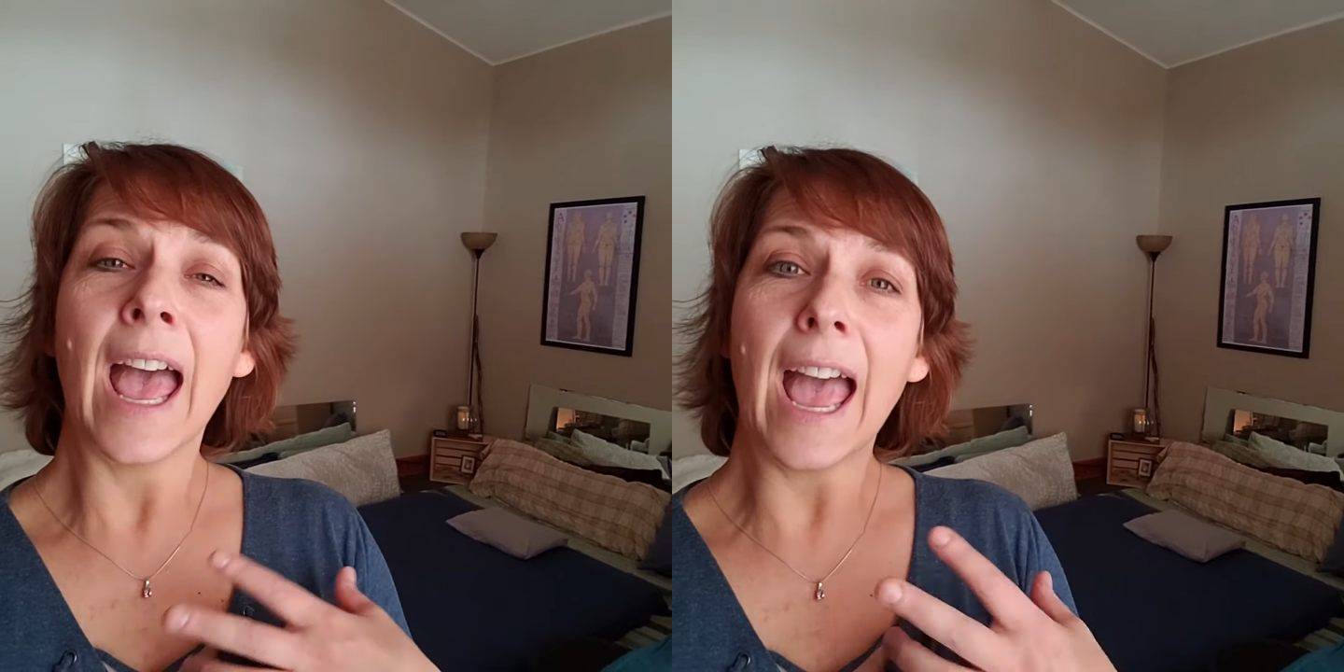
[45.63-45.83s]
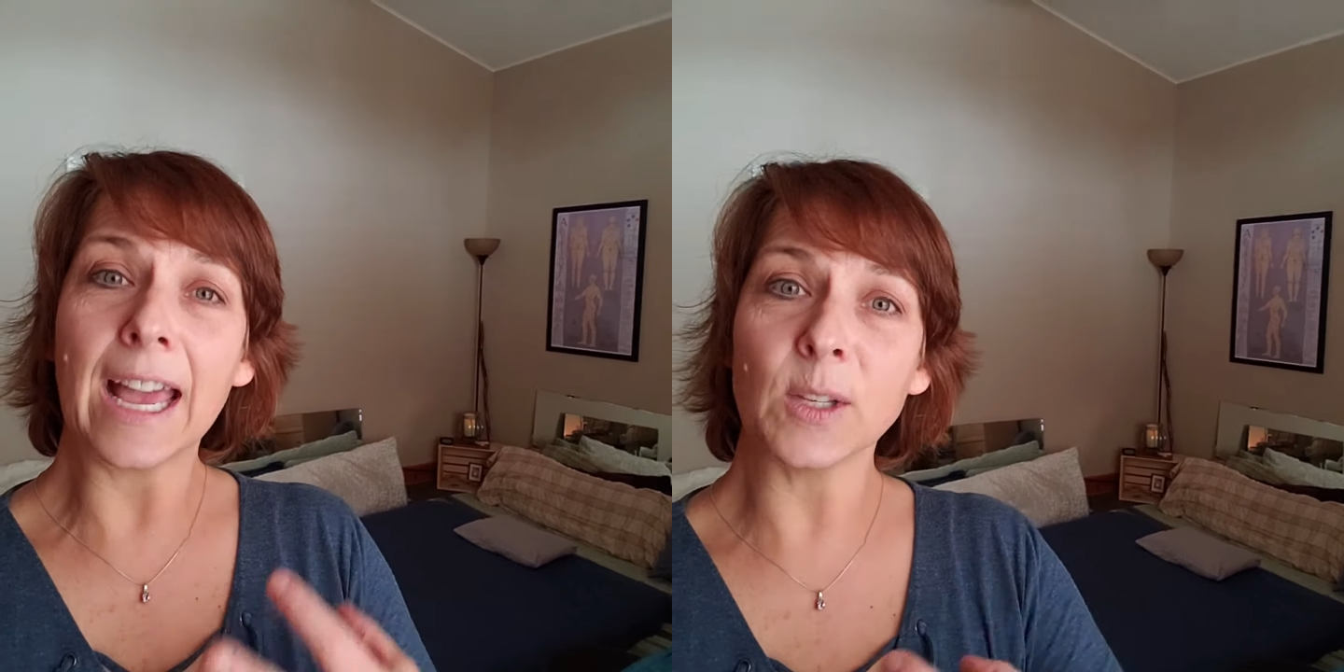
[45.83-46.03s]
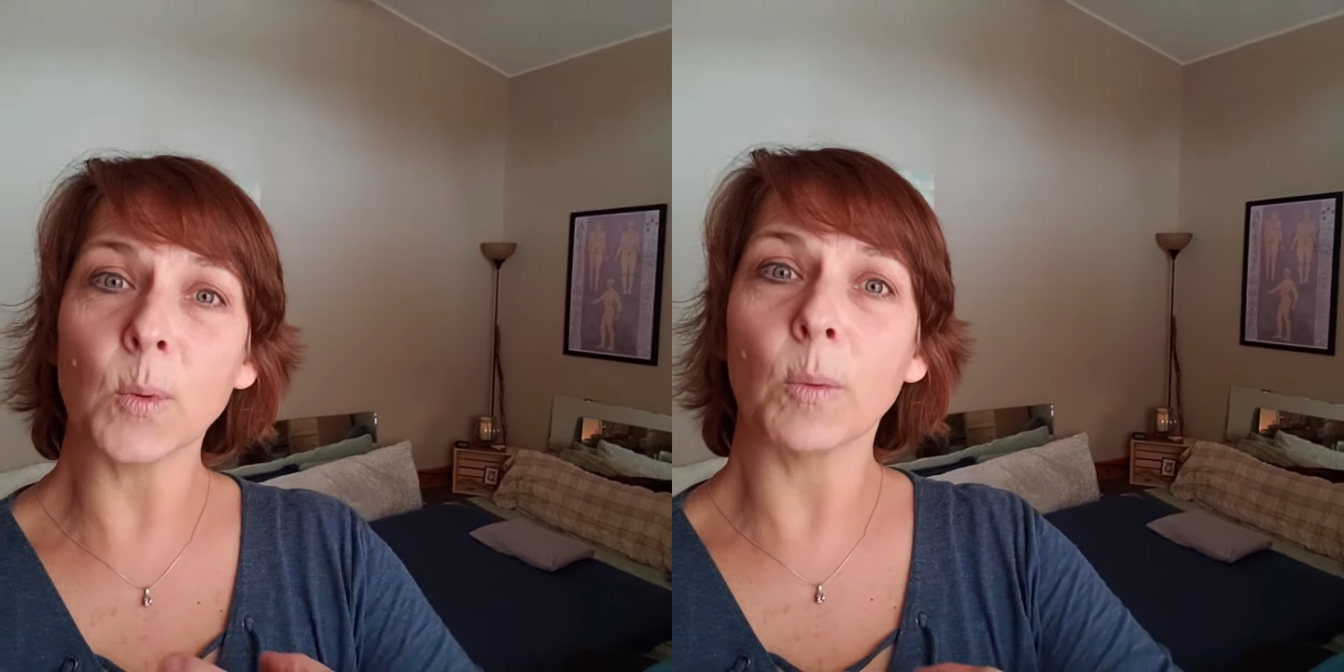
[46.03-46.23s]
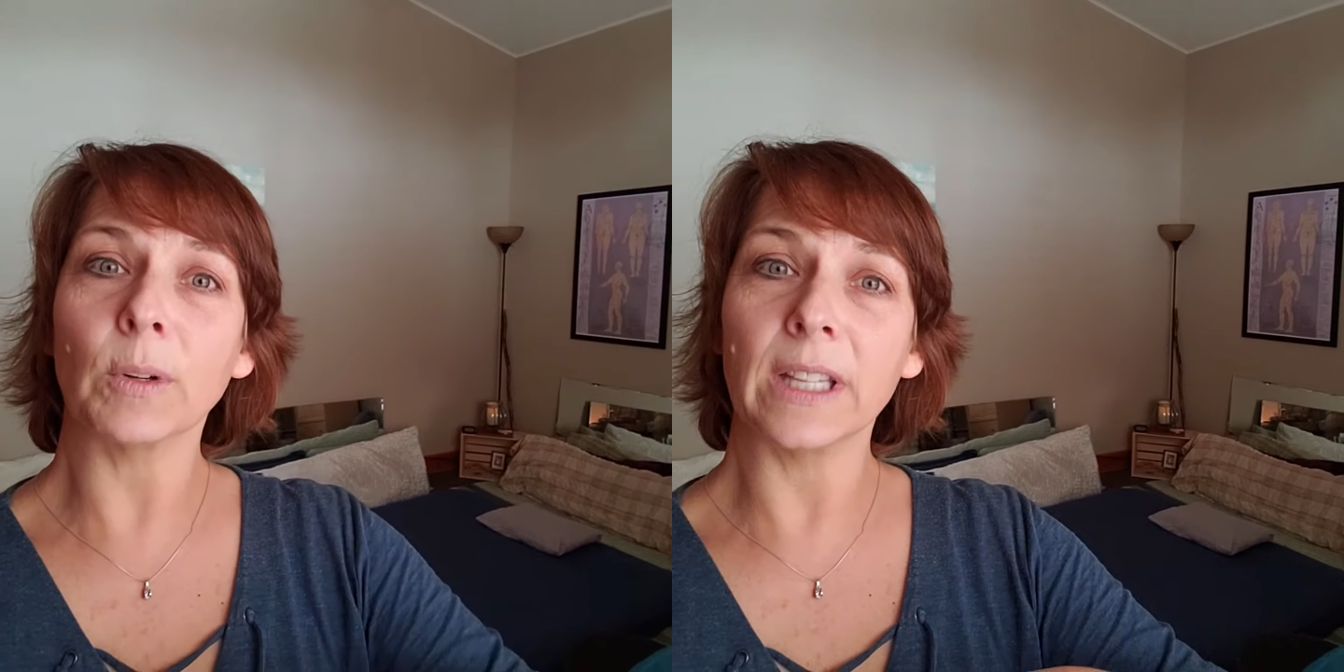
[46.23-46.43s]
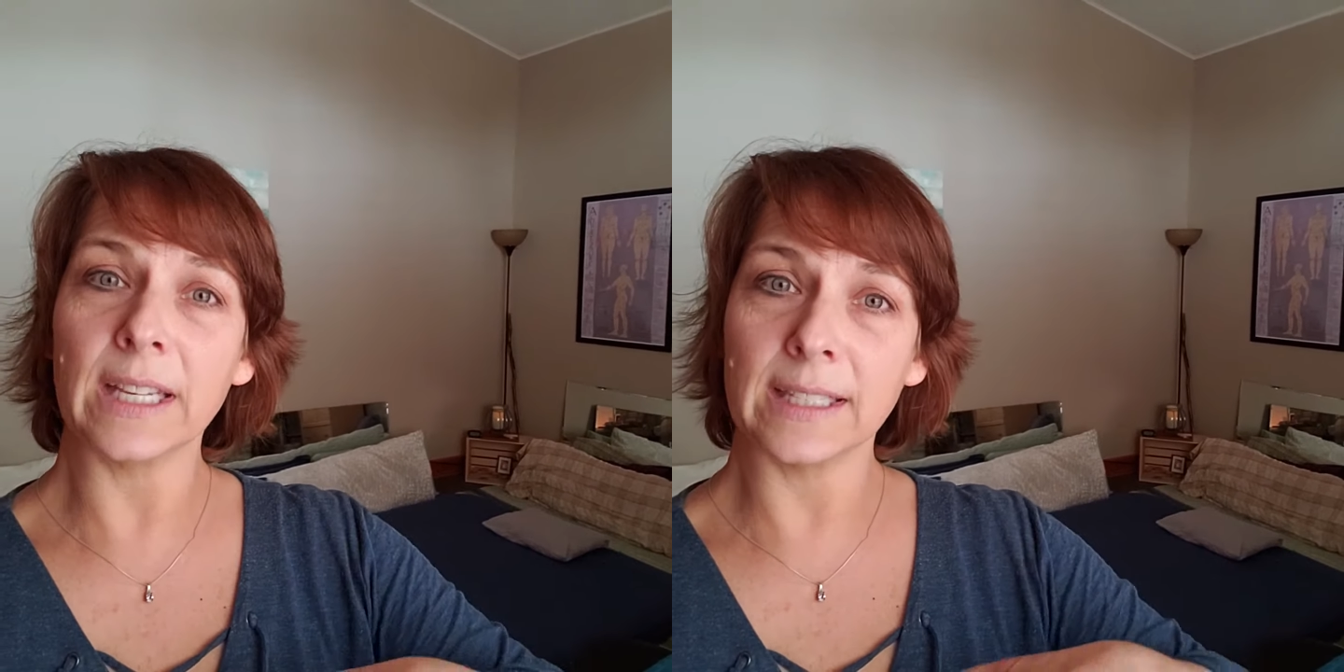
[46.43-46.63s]
as we're
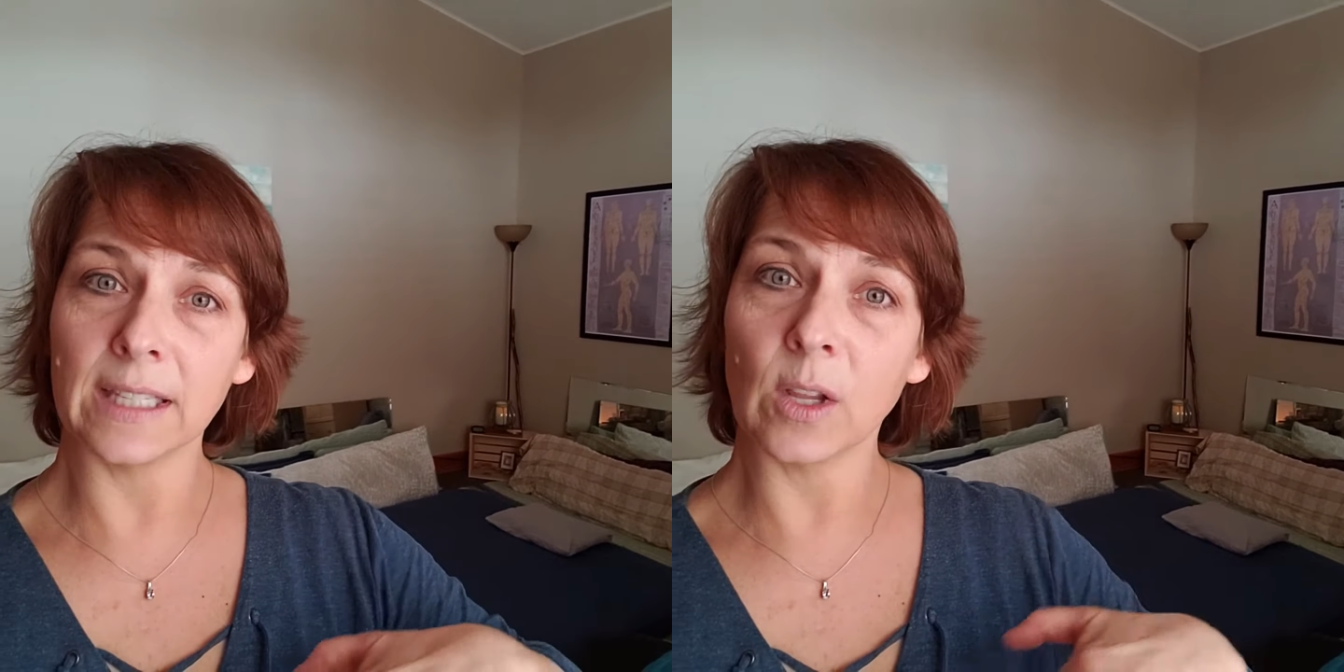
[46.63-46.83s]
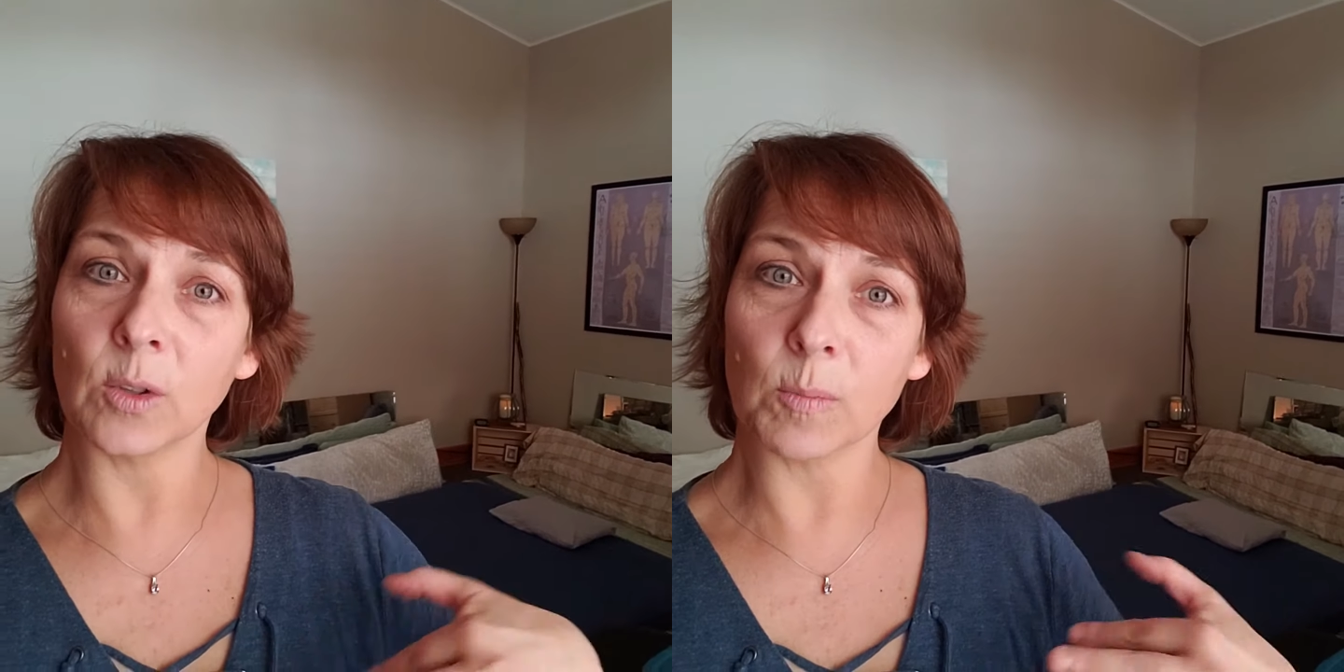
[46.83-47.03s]
releasing those